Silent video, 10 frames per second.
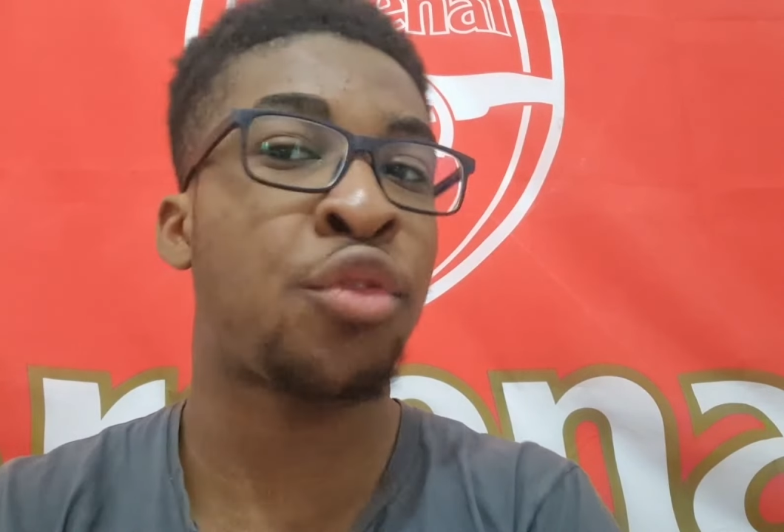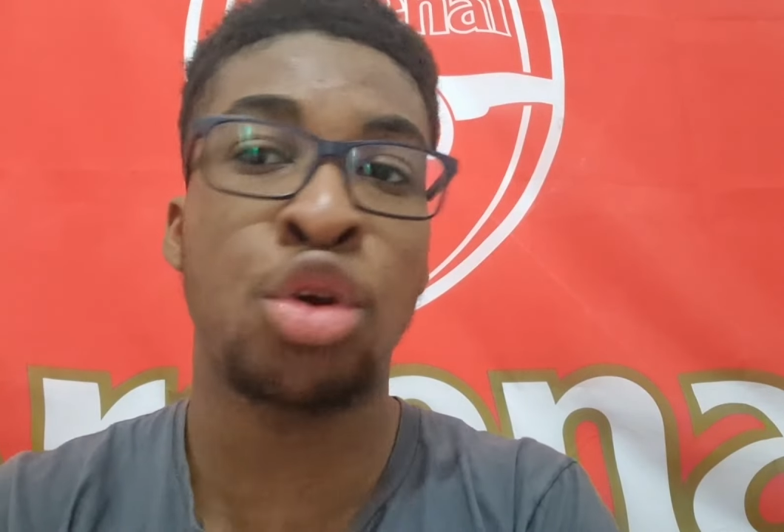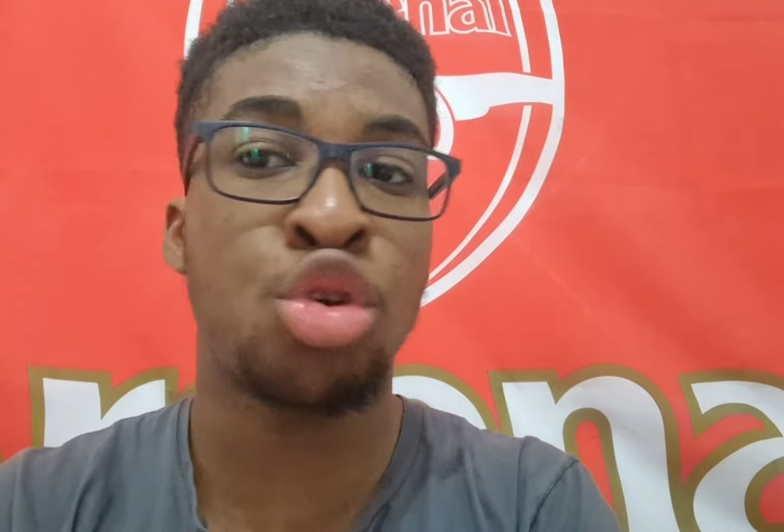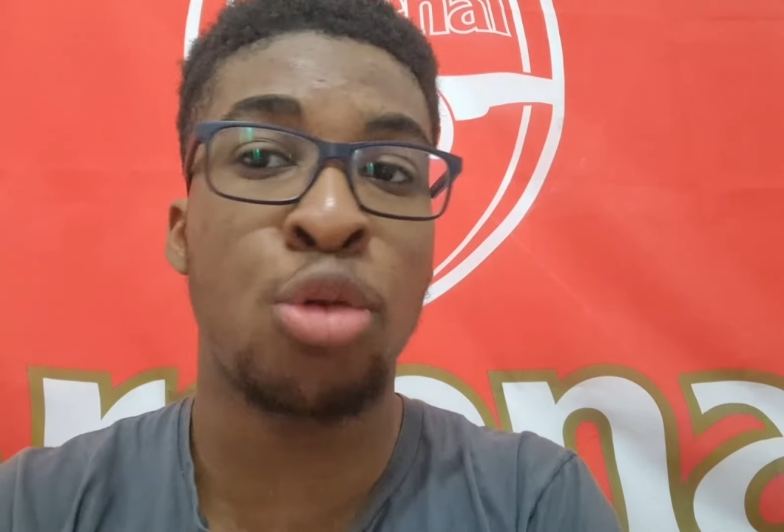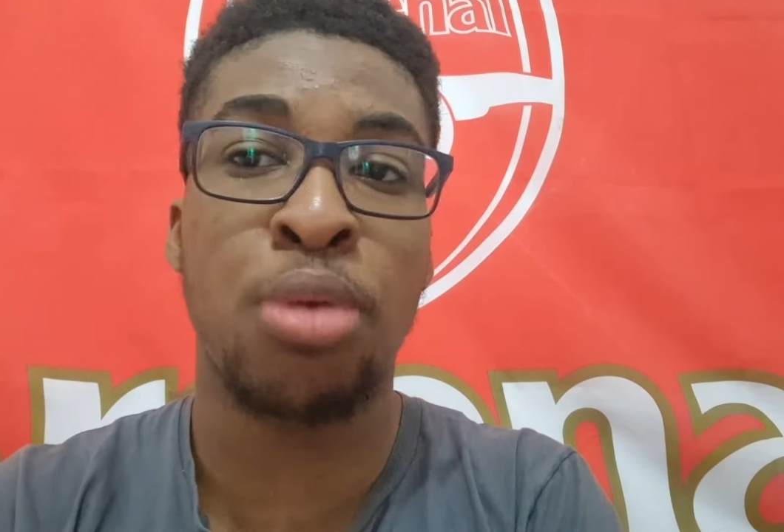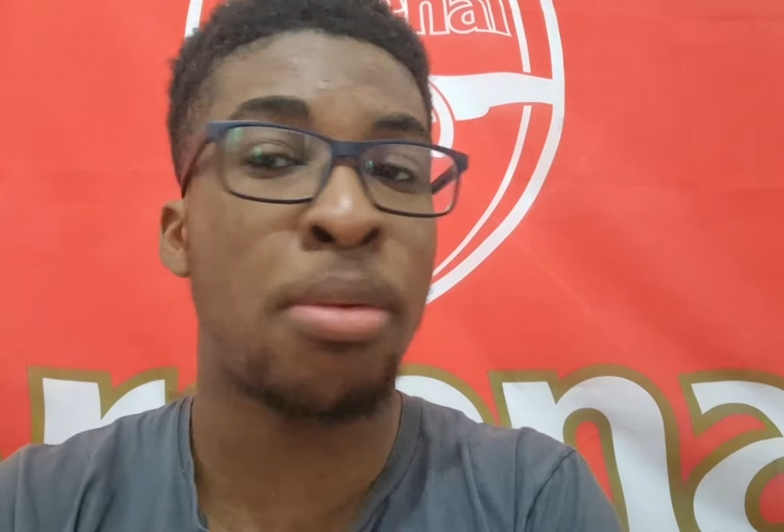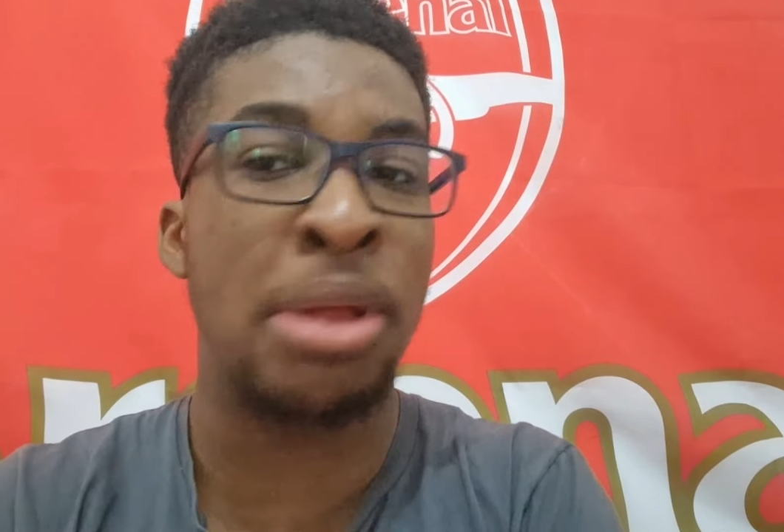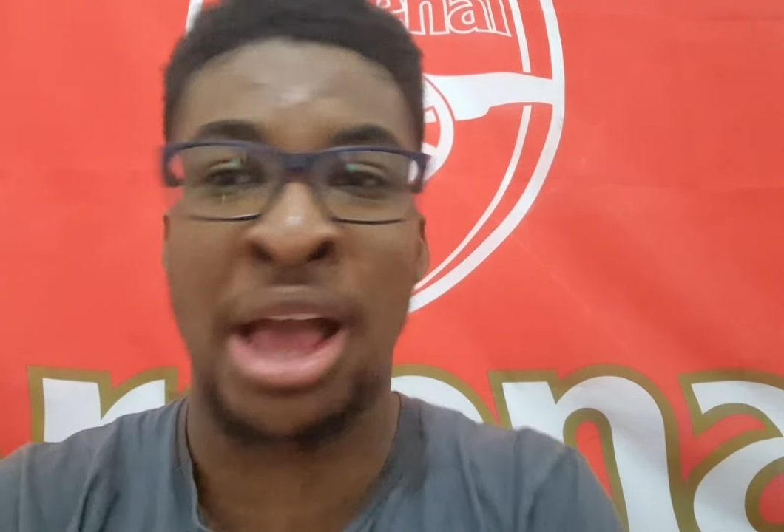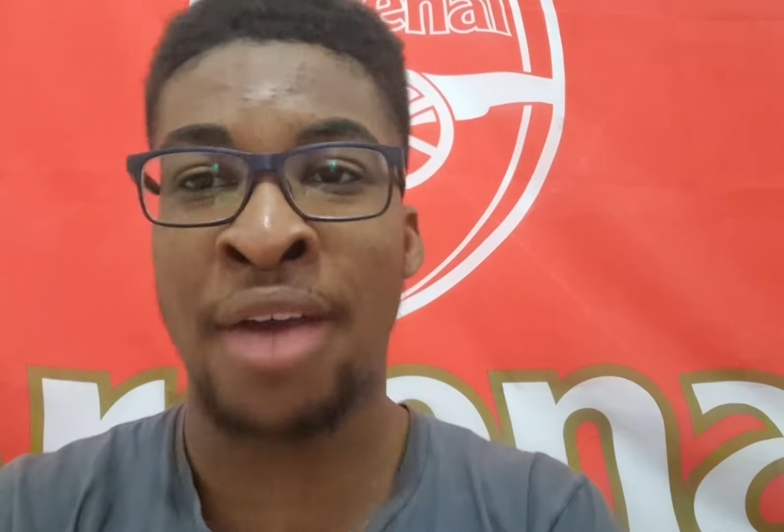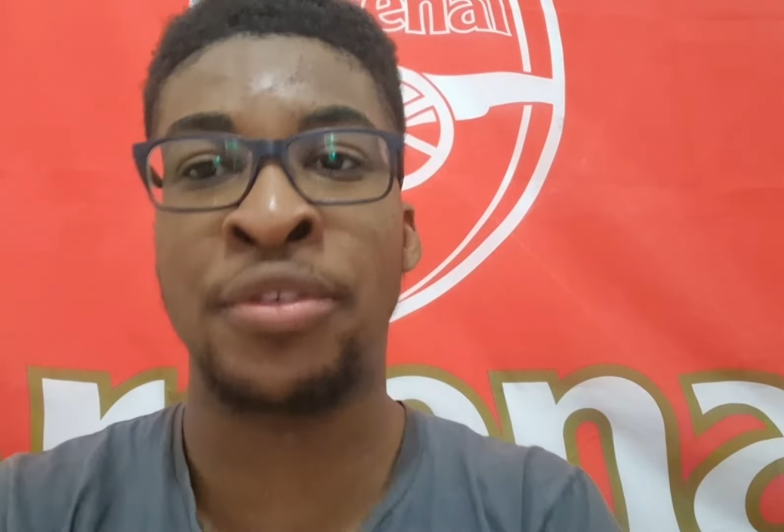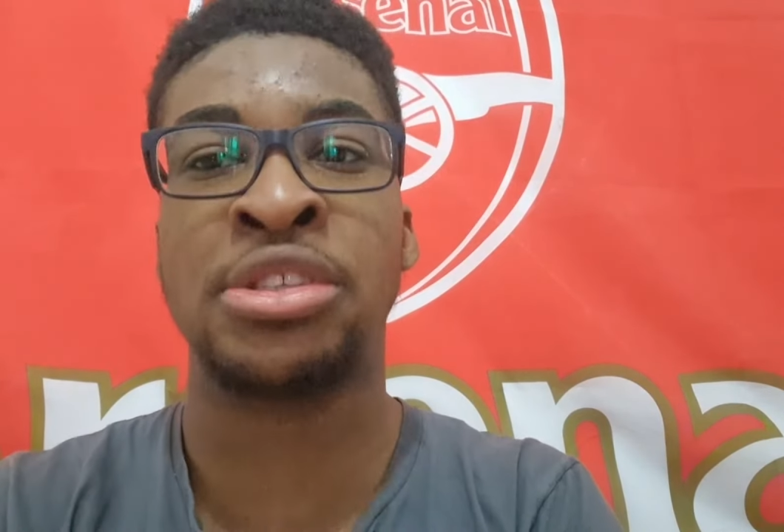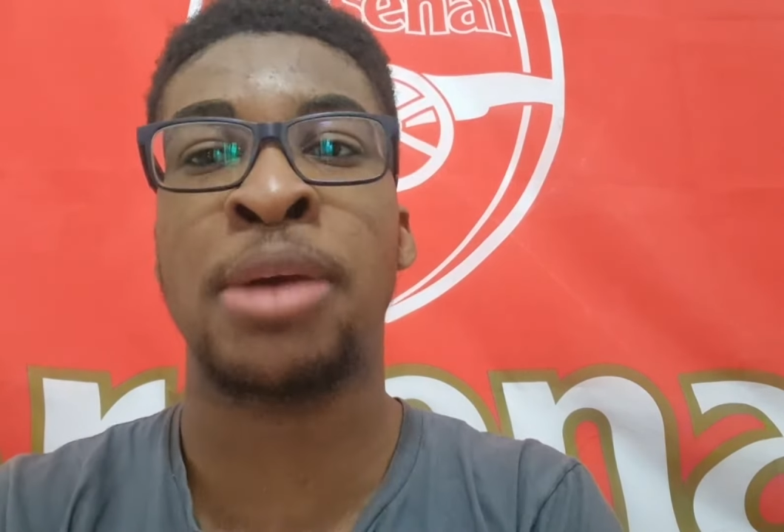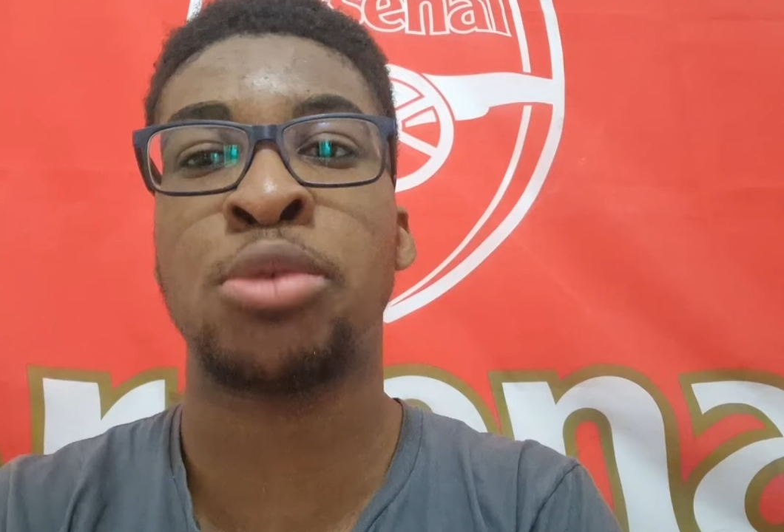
I've got no problem with Havertz.